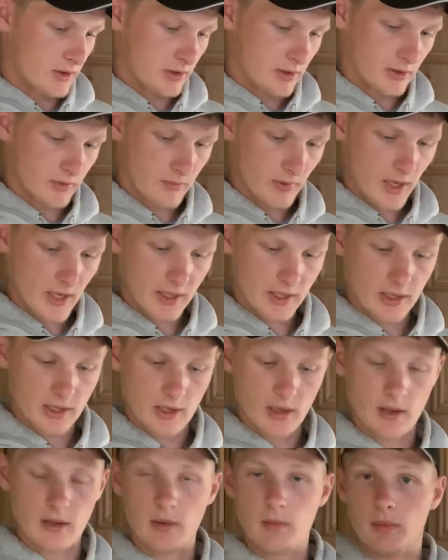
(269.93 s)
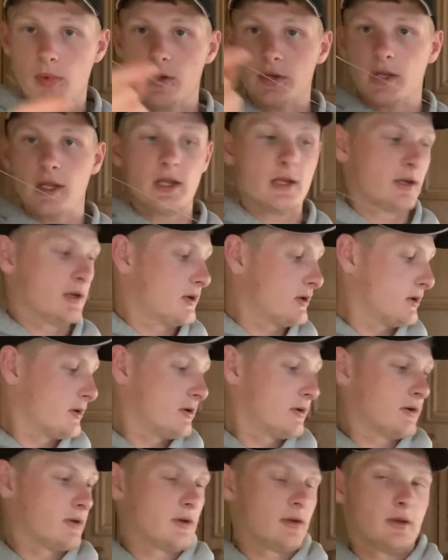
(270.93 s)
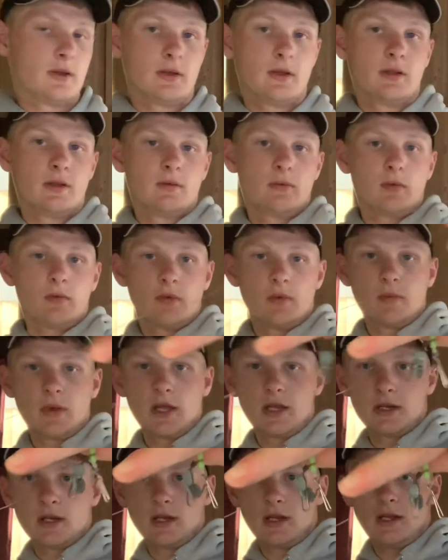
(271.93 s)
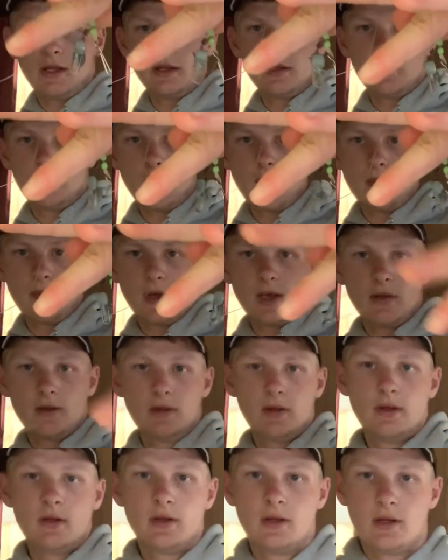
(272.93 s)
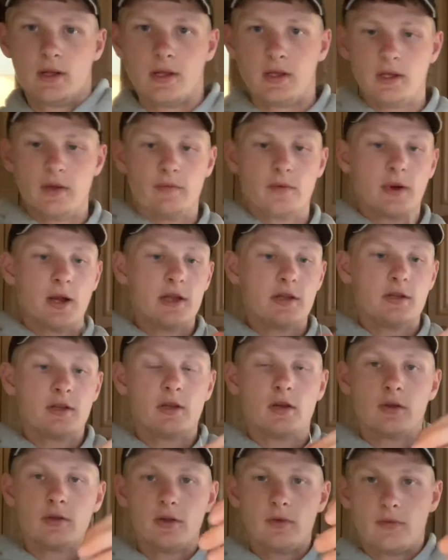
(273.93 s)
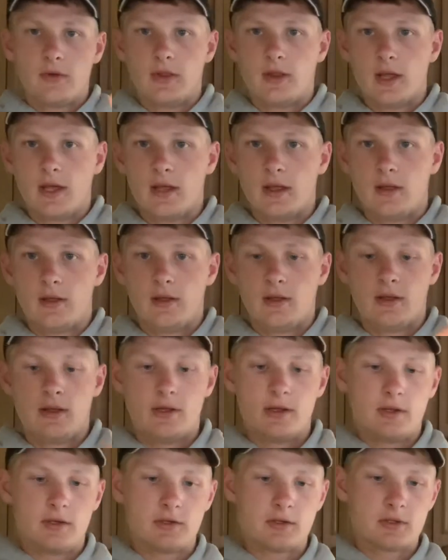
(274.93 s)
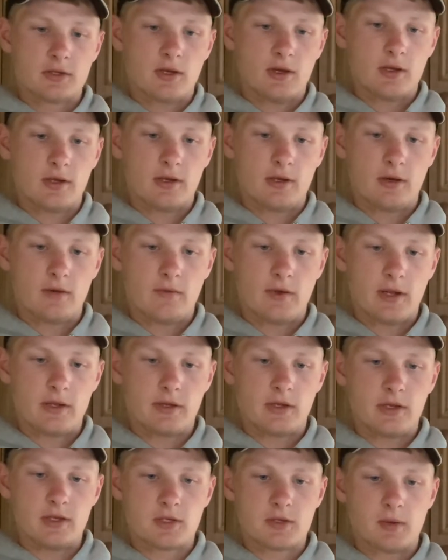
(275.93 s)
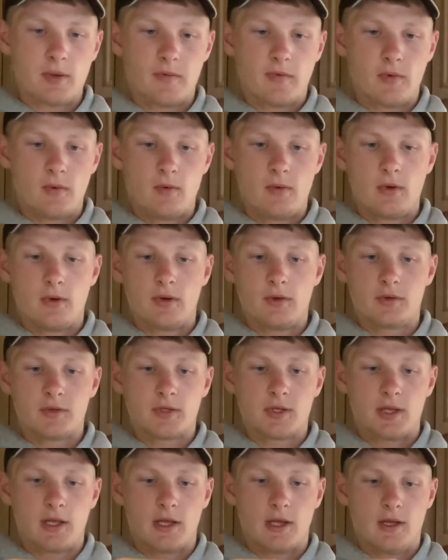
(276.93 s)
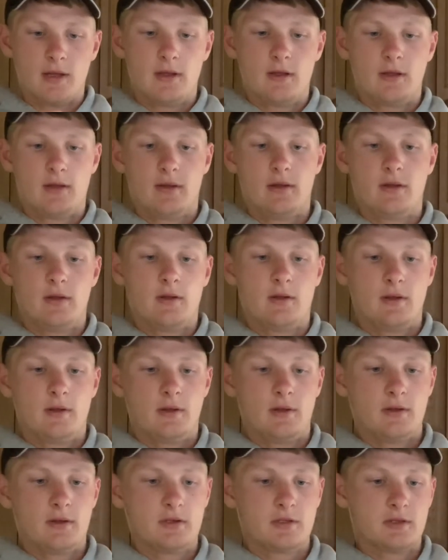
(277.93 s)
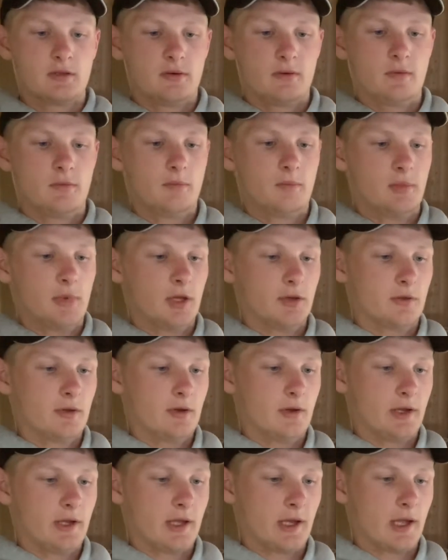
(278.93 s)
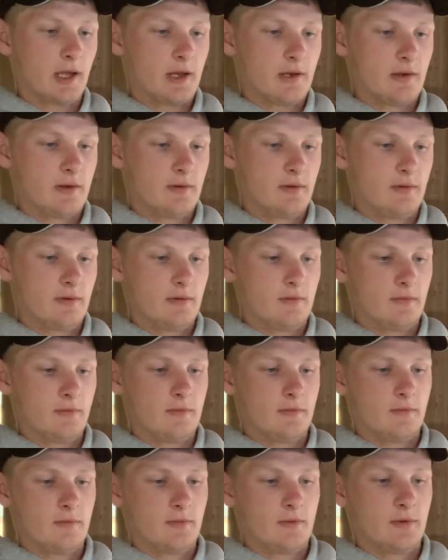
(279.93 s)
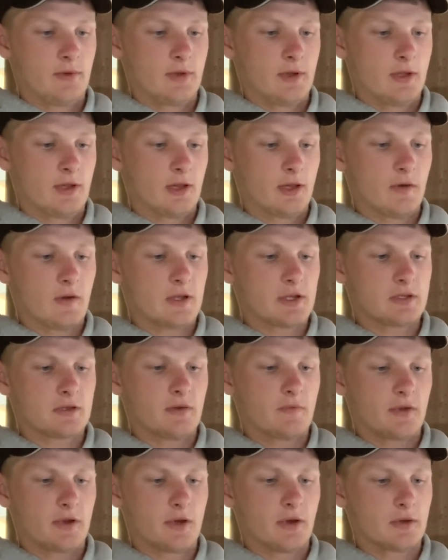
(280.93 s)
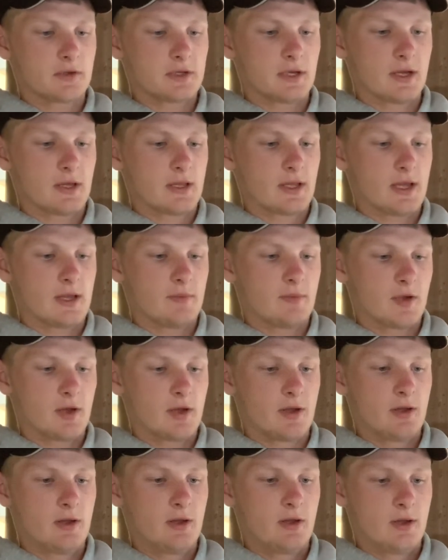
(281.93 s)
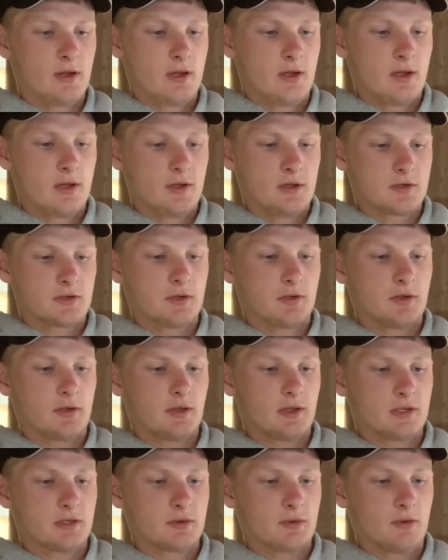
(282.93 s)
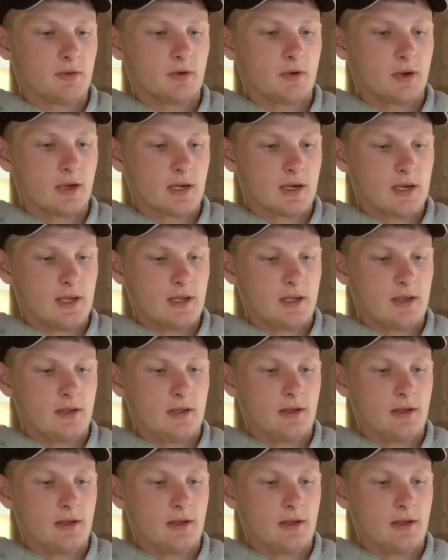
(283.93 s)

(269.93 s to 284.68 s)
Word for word: your rig body what we made earlier you remember the other end you've got nothing there just tie your other end of your swivel onto that blood knot it again. There is other knots out there, but should do this one quickly.